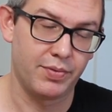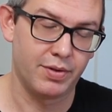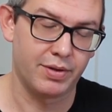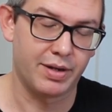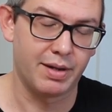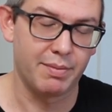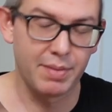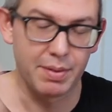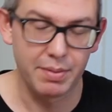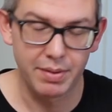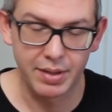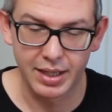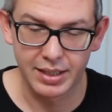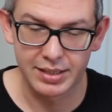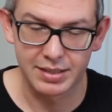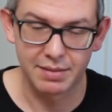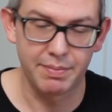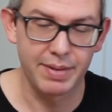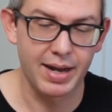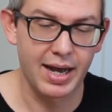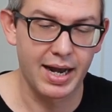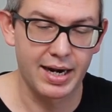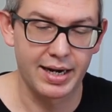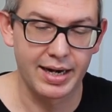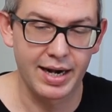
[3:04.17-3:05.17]
Okay, maybe that's a
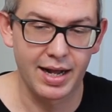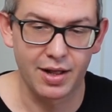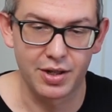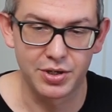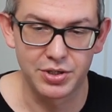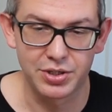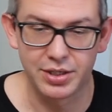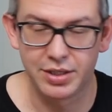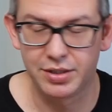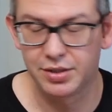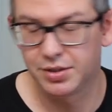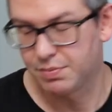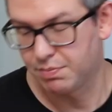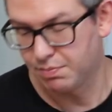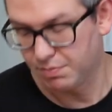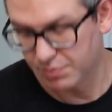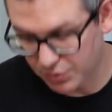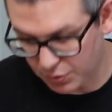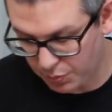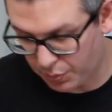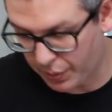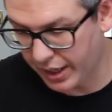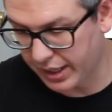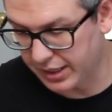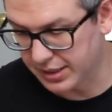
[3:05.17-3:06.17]
bad analogy, it just
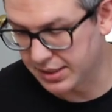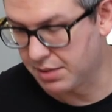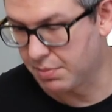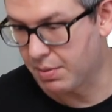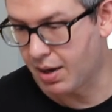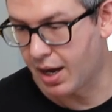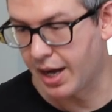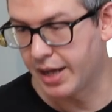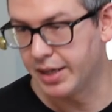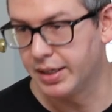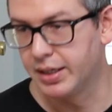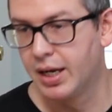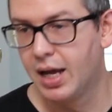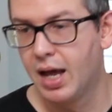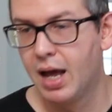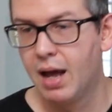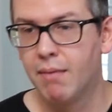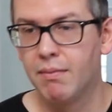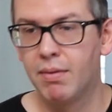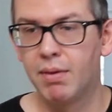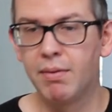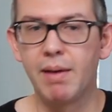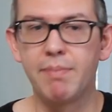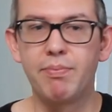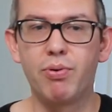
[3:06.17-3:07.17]
sprang to mind.
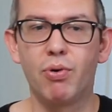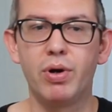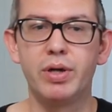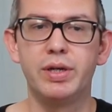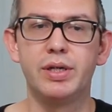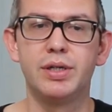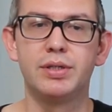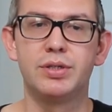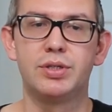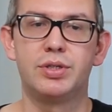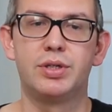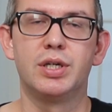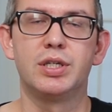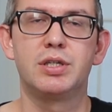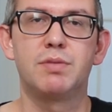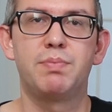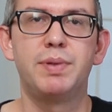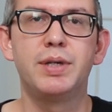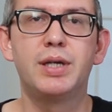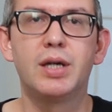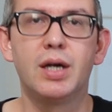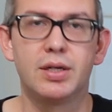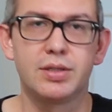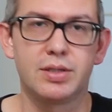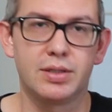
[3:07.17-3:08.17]
But my point is, just
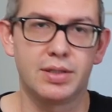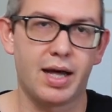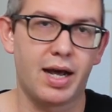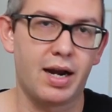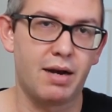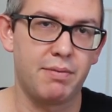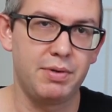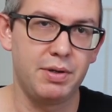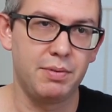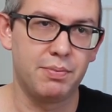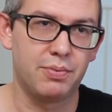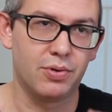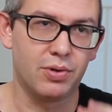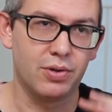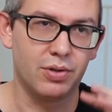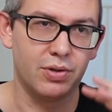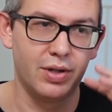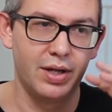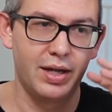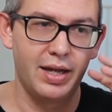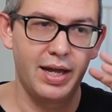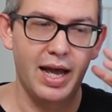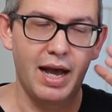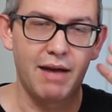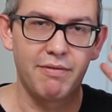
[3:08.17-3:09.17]
because a lot of
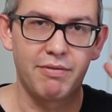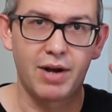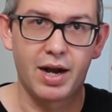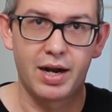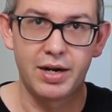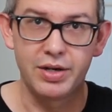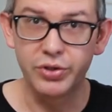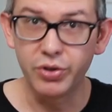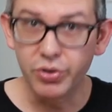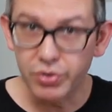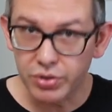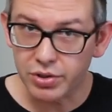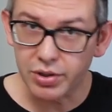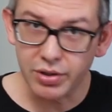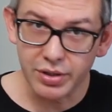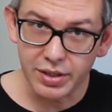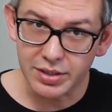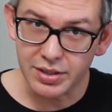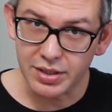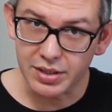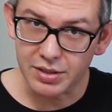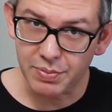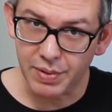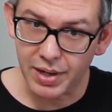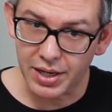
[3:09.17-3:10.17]
people have gotten used to
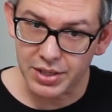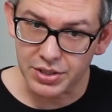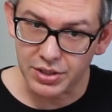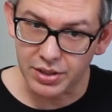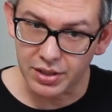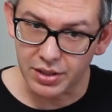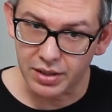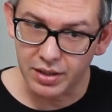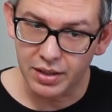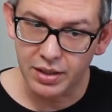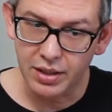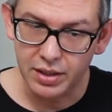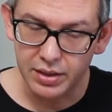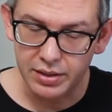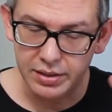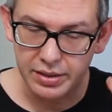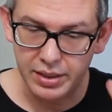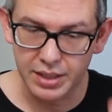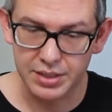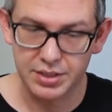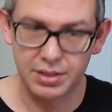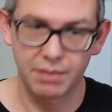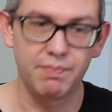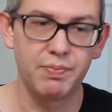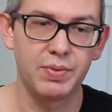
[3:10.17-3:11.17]
this expression
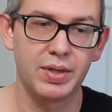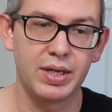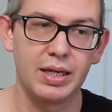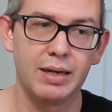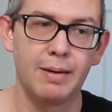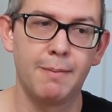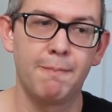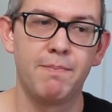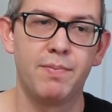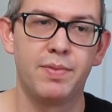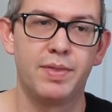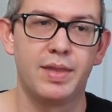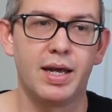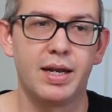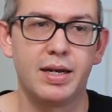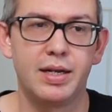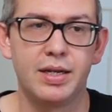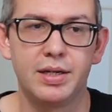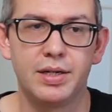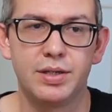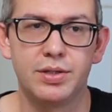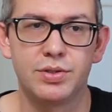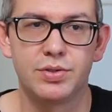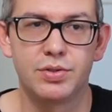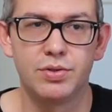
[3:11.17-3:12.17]
doesn't mean that
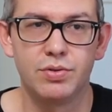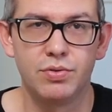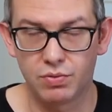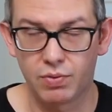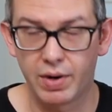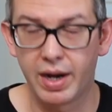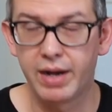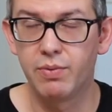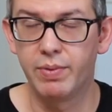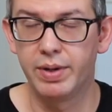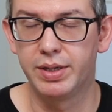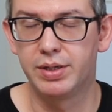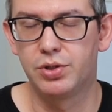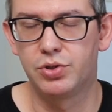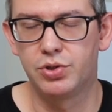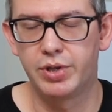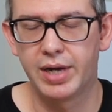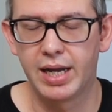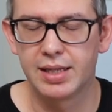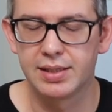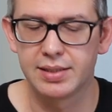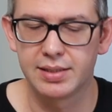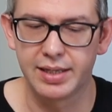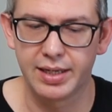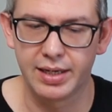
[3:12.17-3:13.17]
it is the right way to
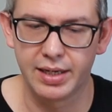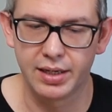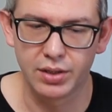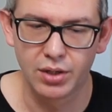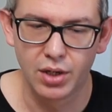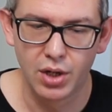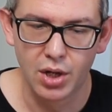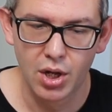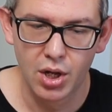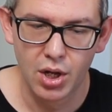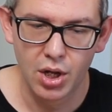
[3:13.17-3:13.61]
translate it.